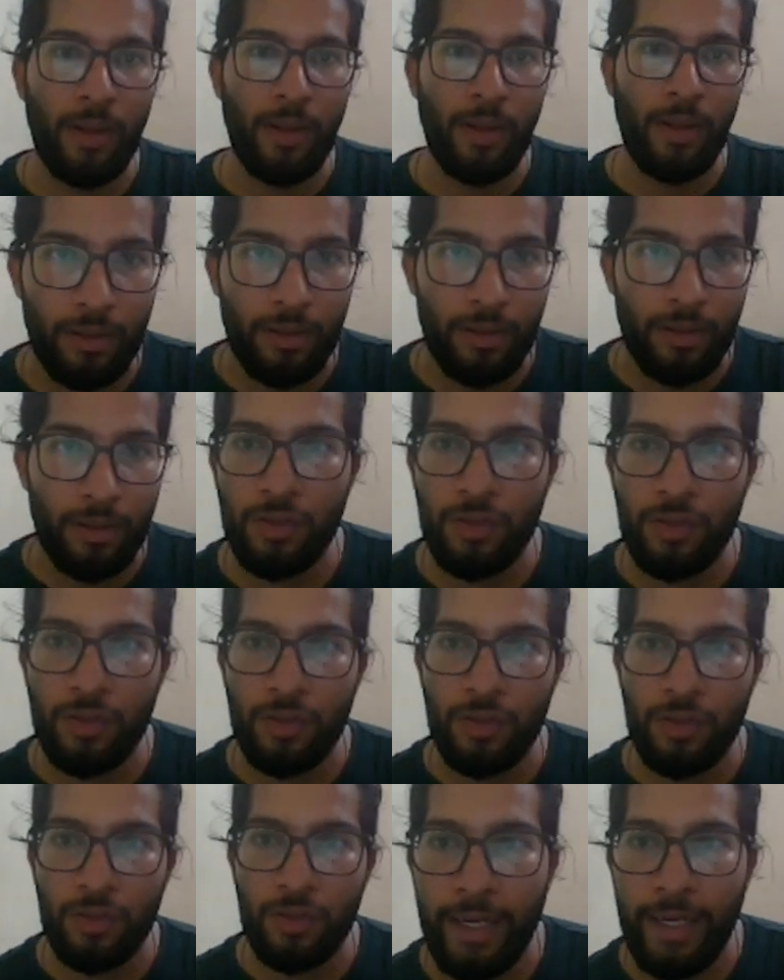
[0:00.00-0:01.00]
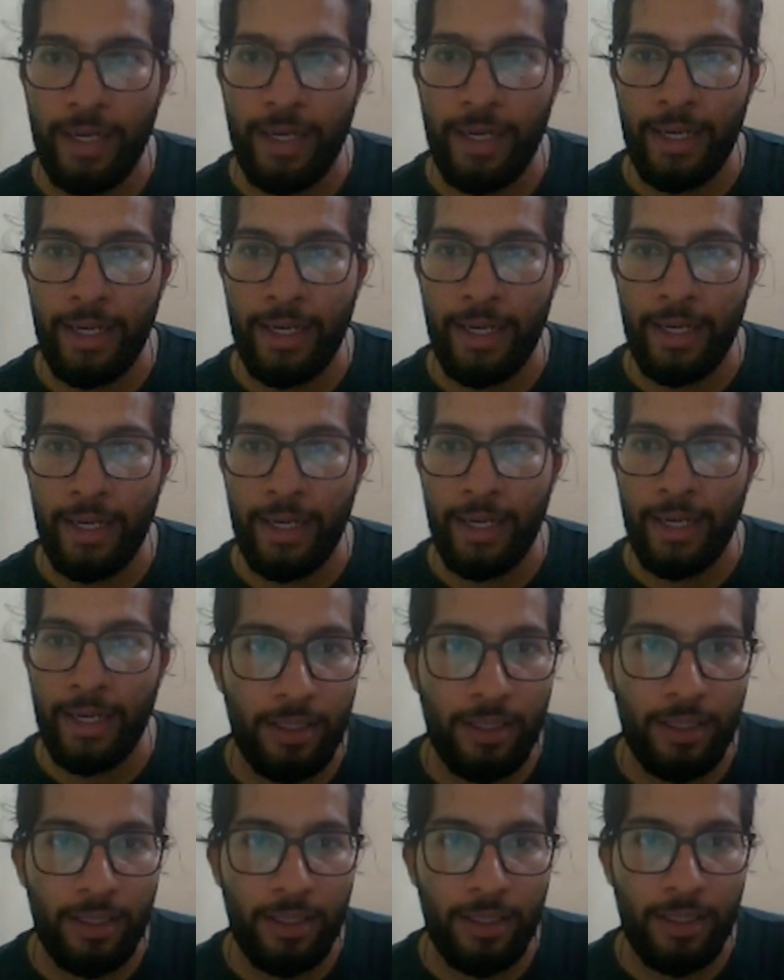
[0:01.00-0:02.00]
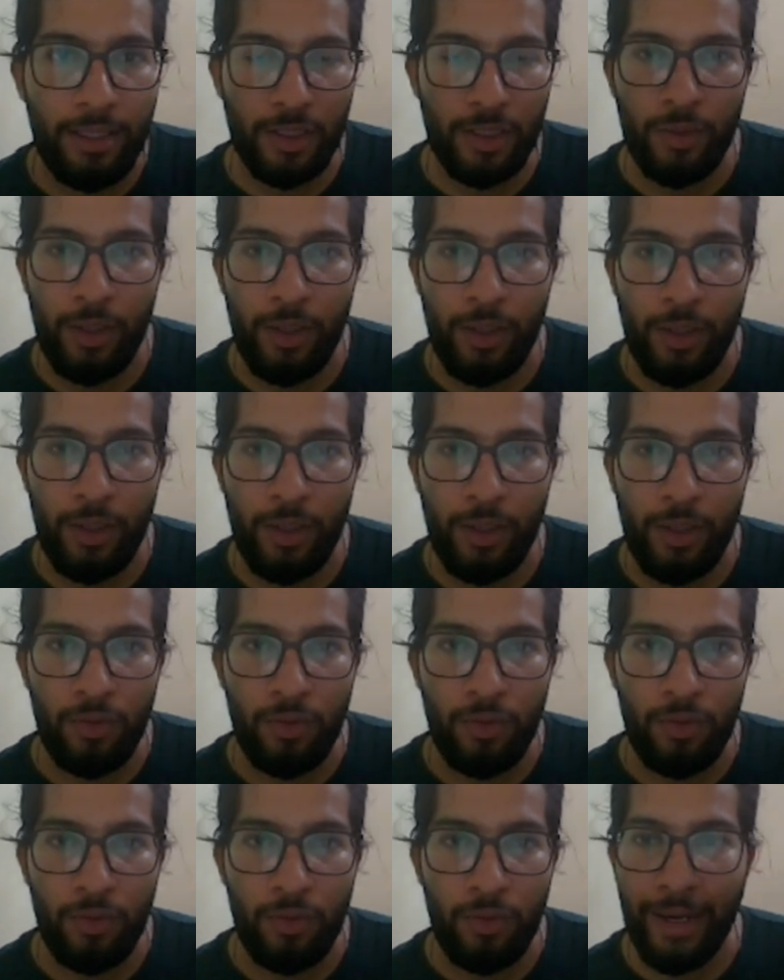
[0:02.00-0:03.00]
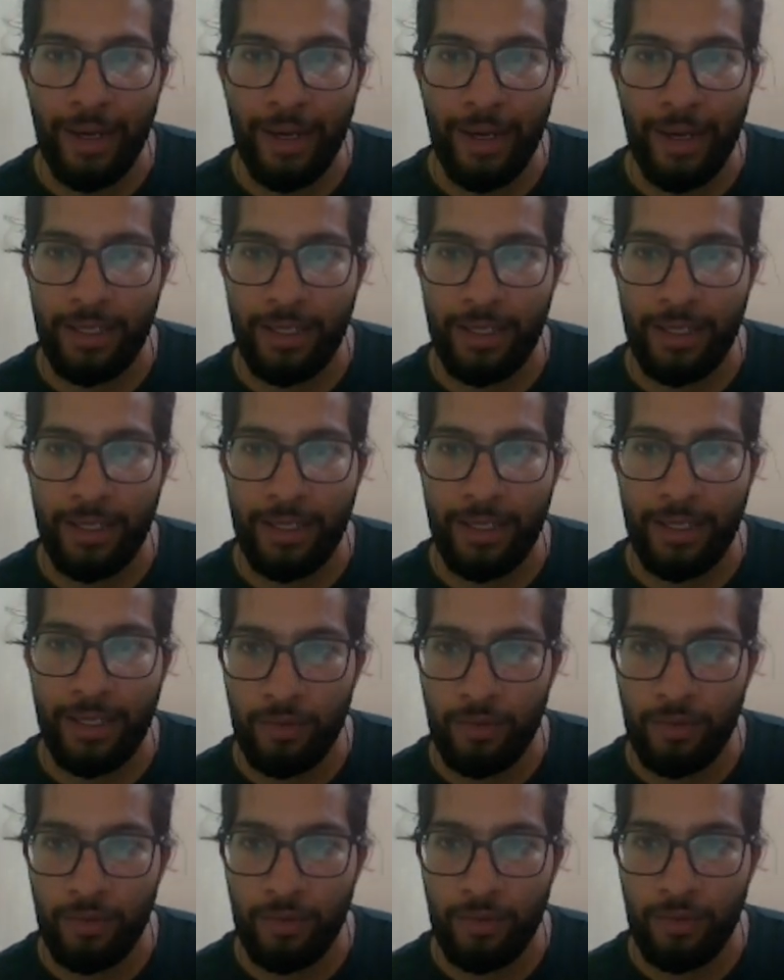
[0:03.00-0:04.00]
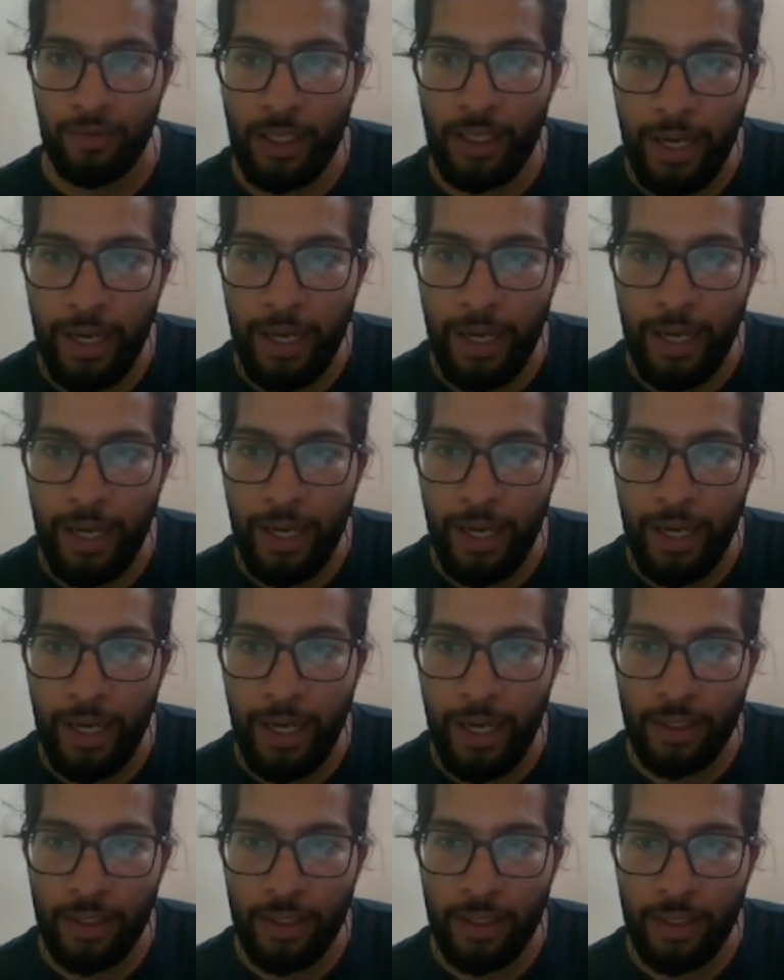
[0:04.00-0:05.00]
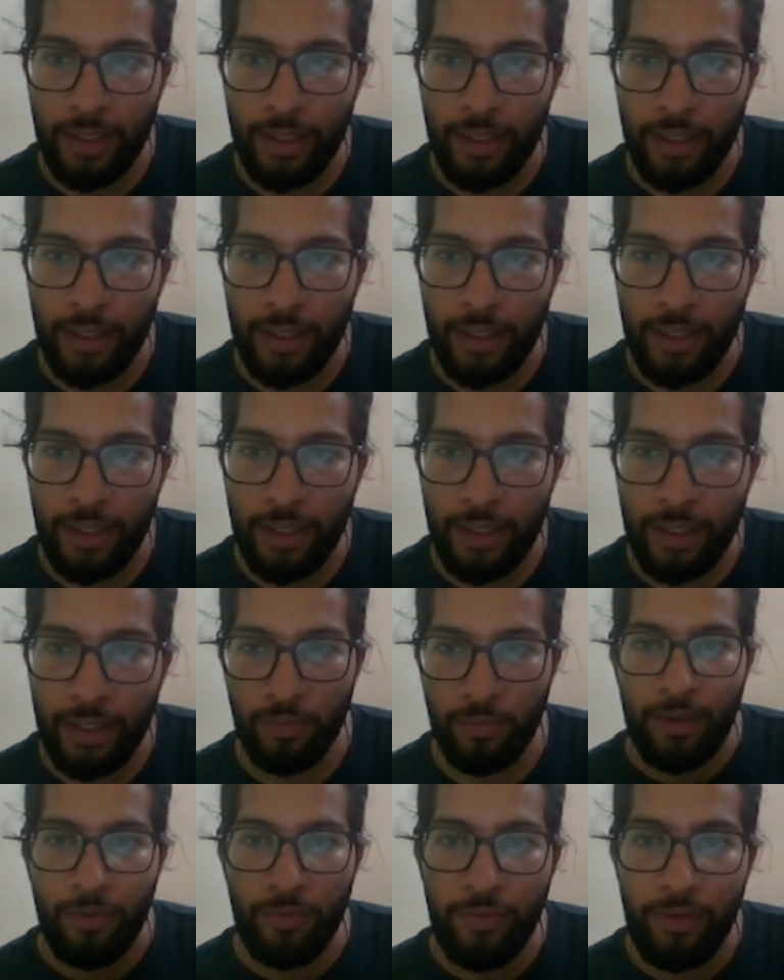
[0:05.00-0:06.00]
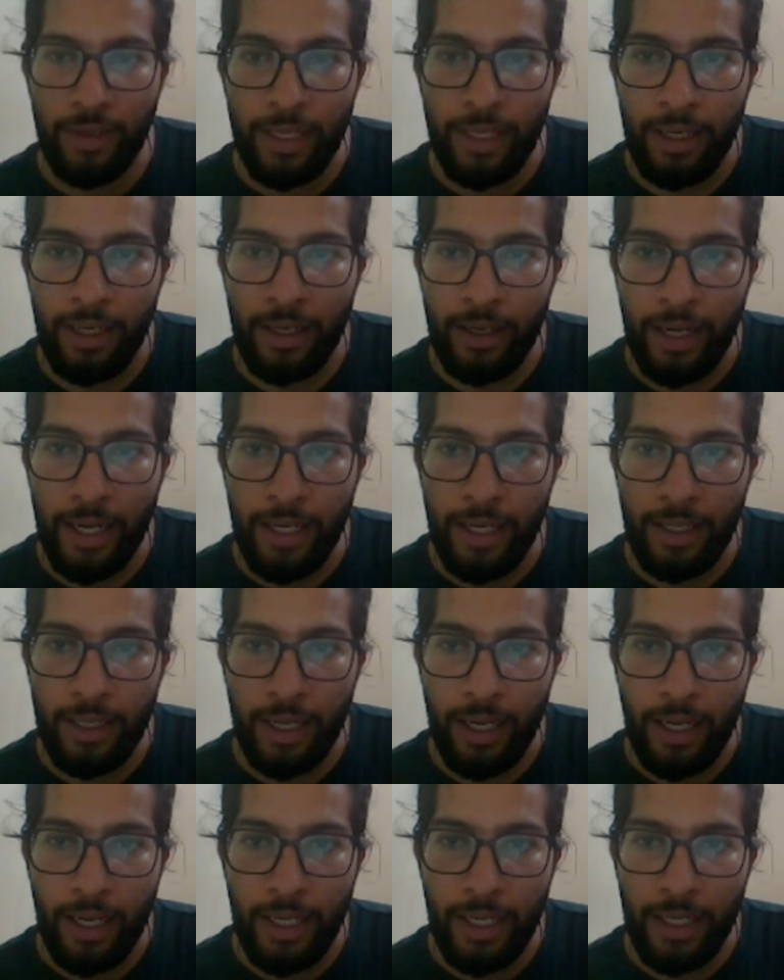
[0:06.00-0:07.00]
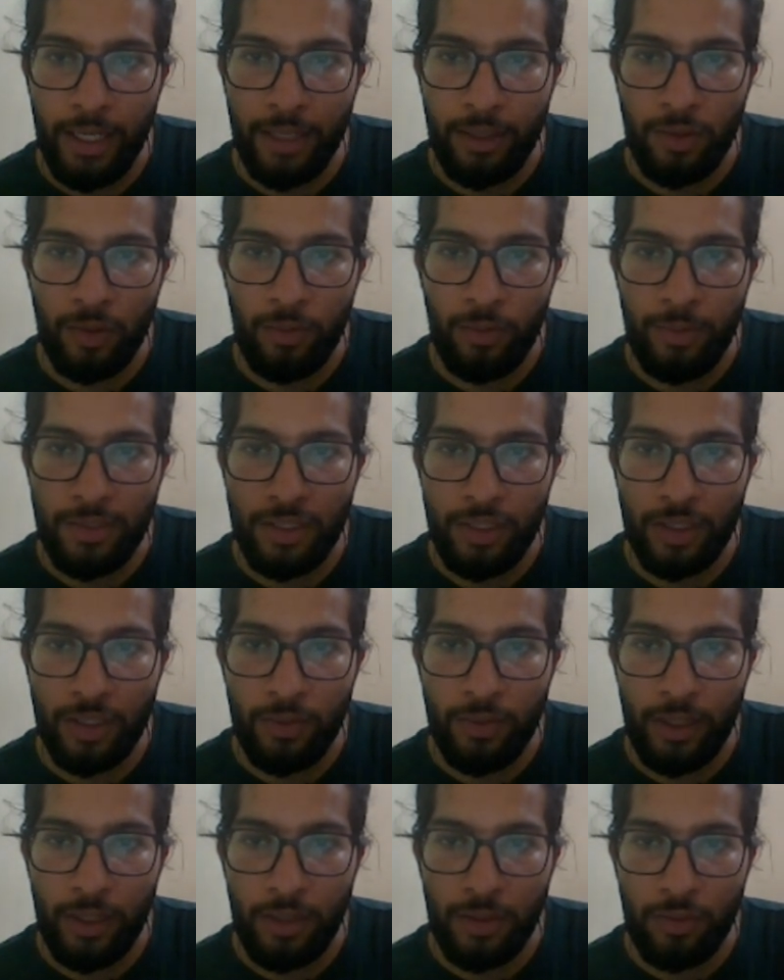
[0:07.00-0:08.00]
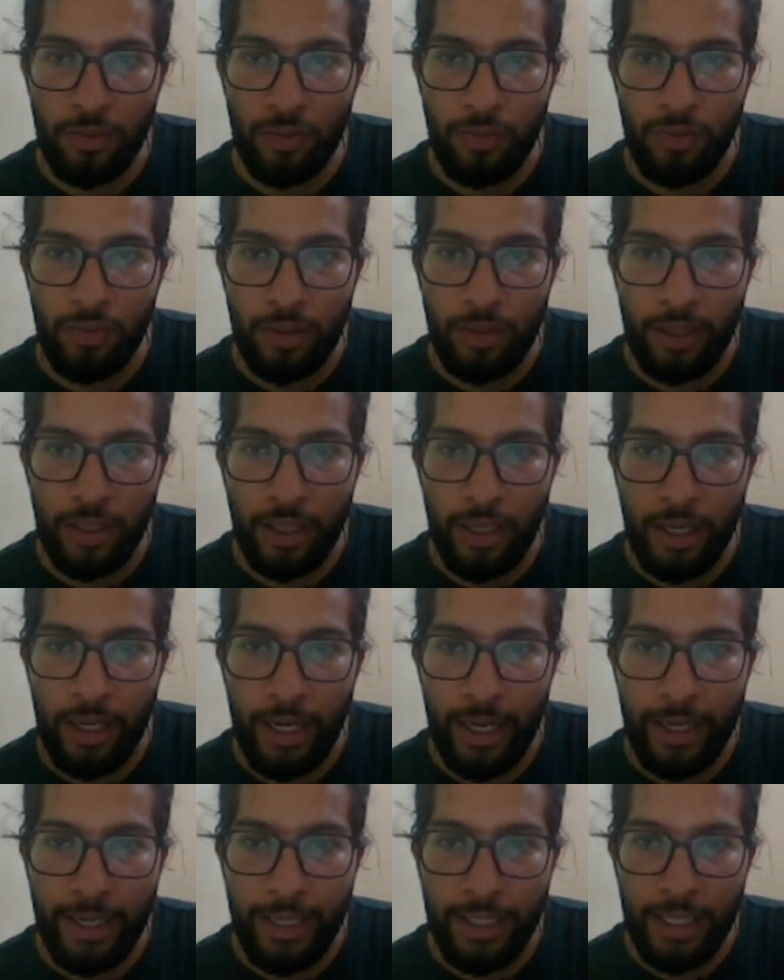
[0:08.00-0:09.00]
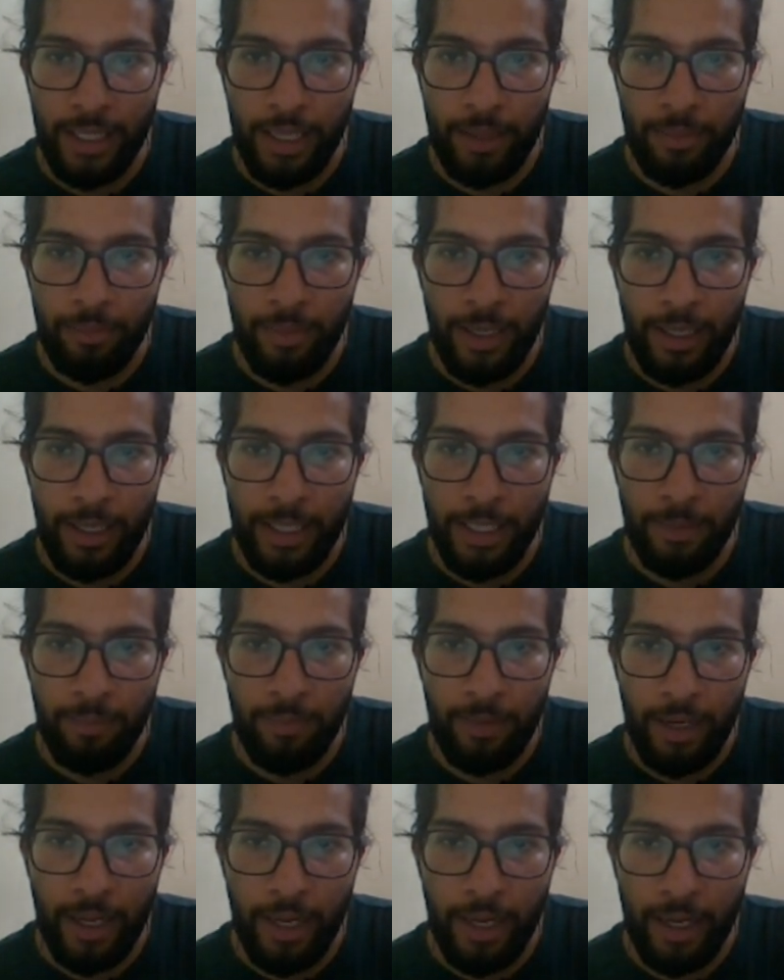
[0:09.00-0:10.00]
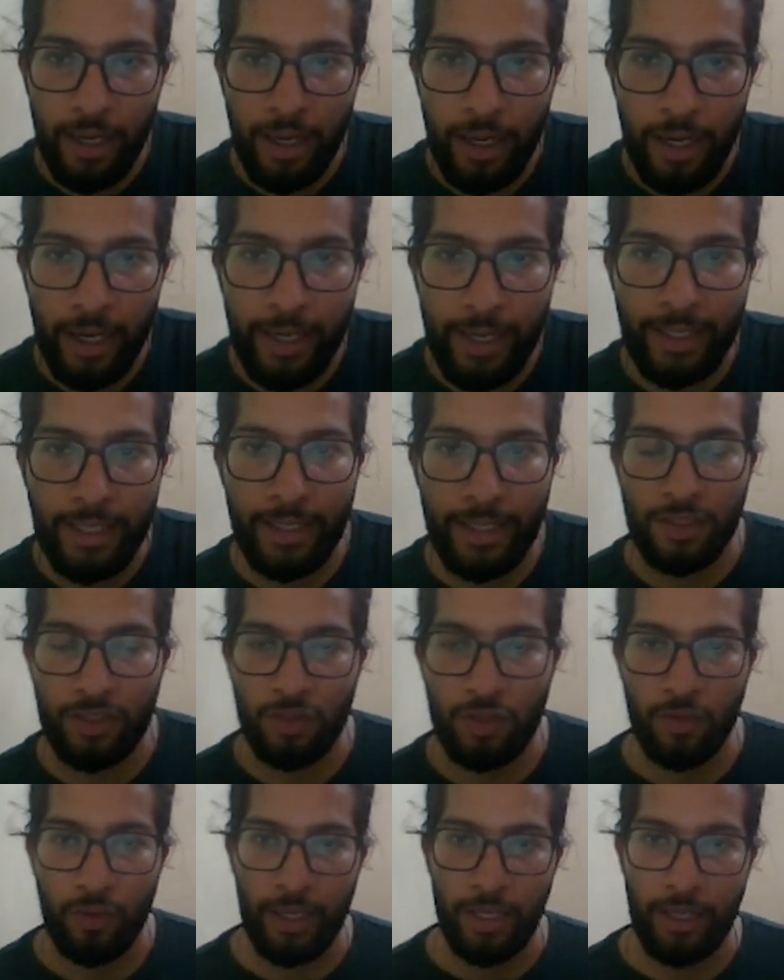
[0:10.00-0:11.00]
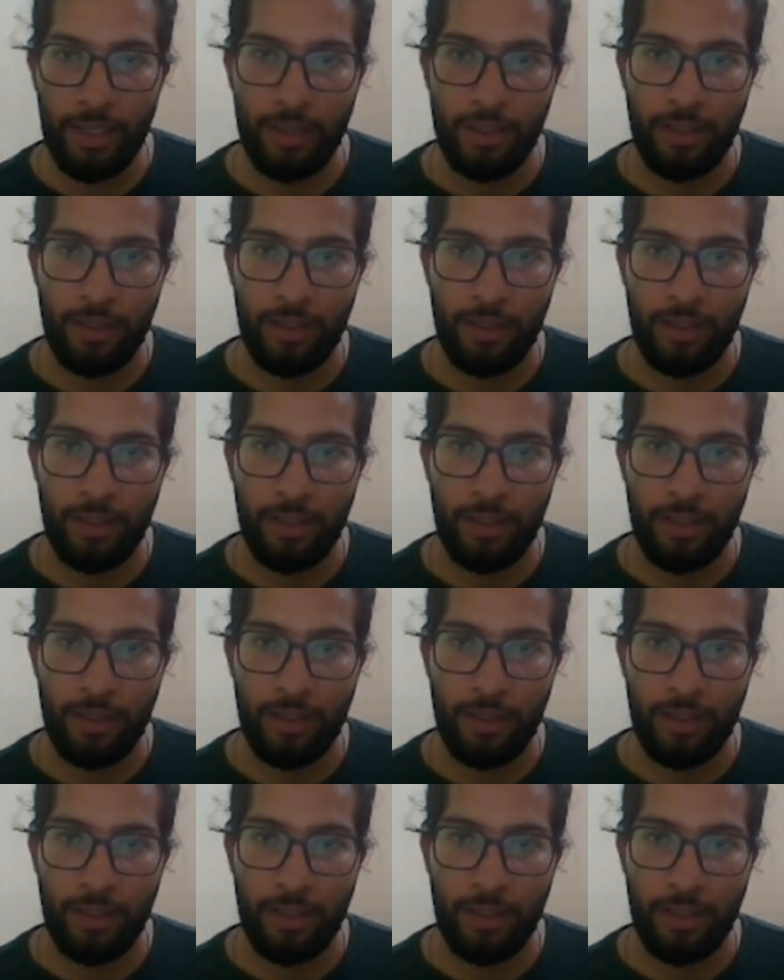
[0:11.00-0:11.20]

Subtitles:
Okay, so eta square is equal to minus 1. Now eta cube, we can write eta cube is equal to eta multiply eta square.